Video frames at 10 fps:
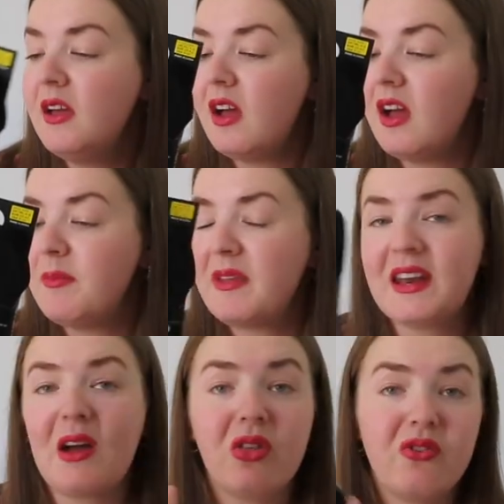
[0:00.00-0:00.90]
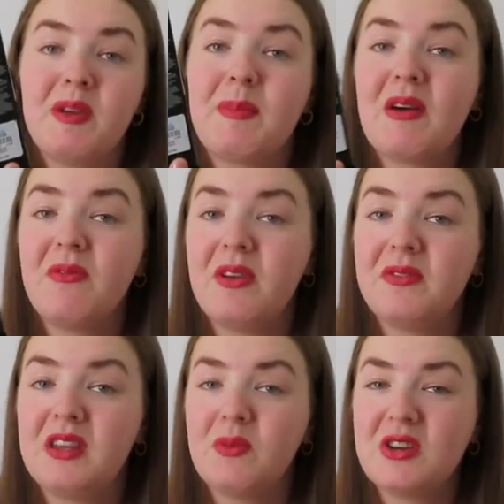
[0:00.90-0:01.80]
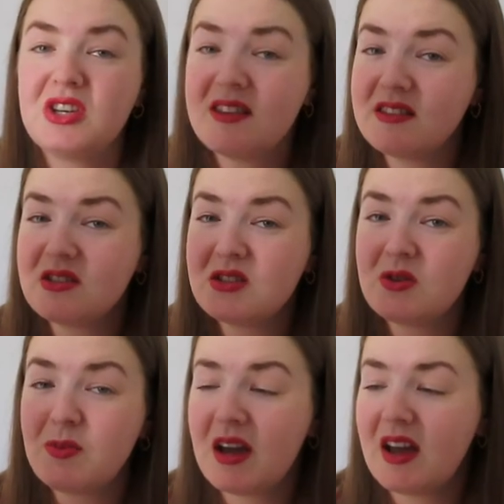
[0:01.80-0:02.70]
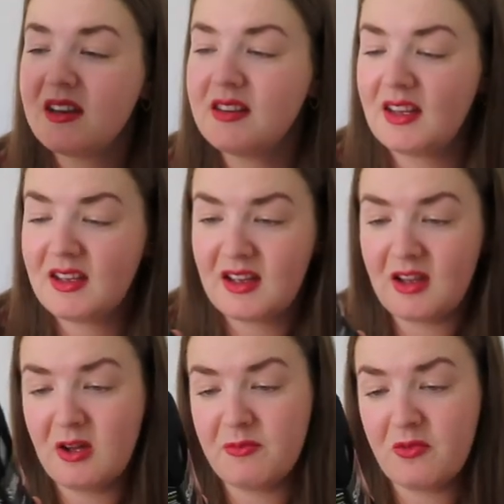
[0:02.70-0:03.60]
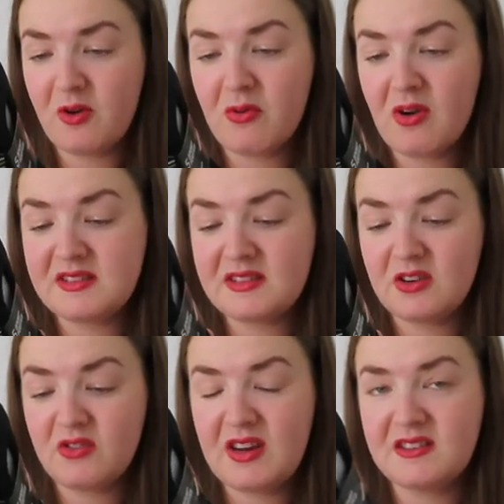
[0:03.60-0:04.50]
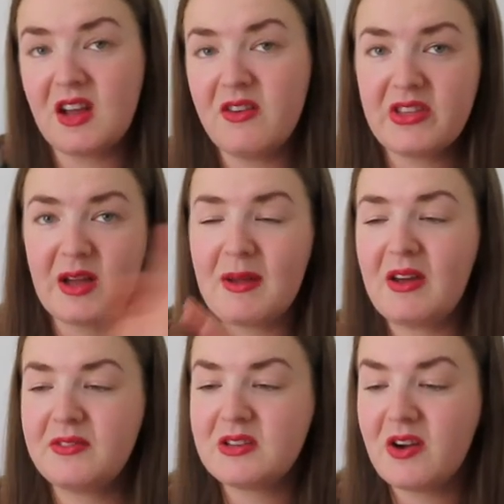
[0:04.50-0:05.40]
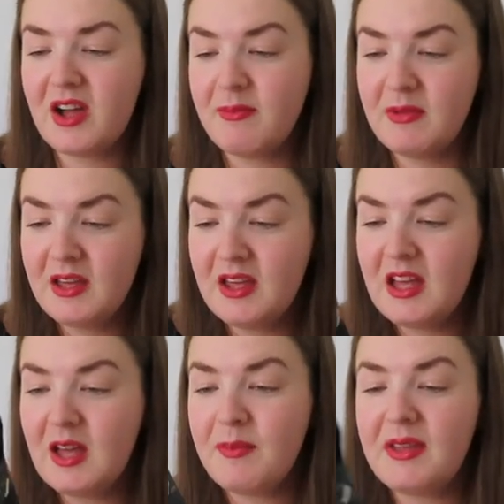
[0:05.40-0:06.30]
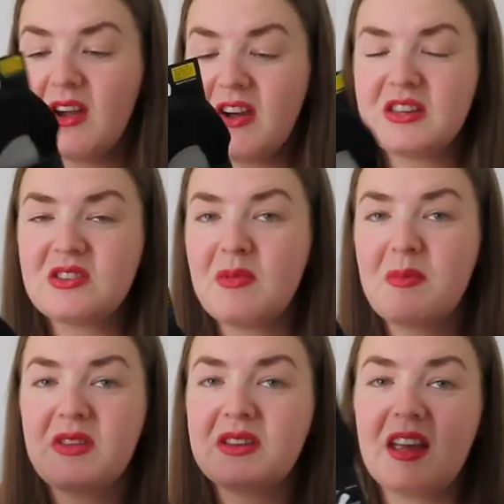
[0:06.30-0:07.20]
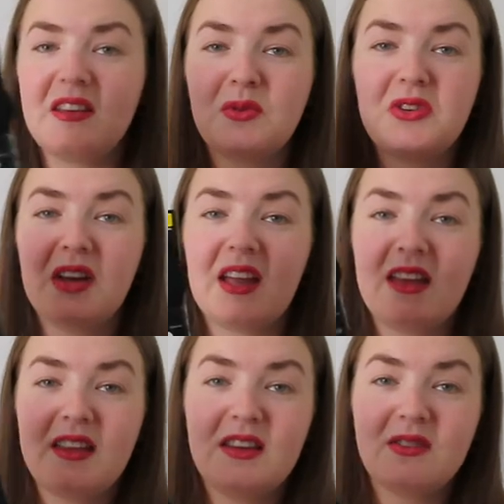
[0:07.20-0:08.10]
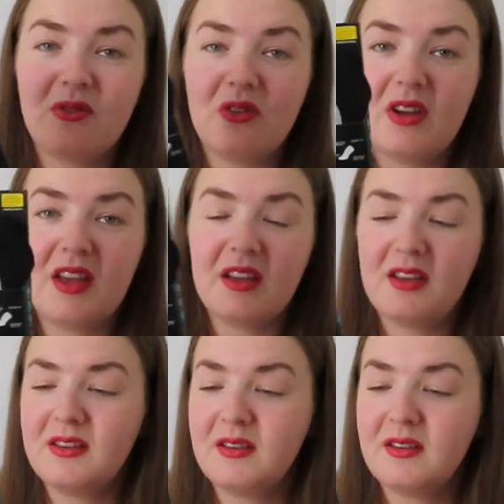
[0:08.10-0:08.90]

They're now £3.50, which isn't too bad for a price increase over that amount of time. But yeah, I just remember the days when you could get these for like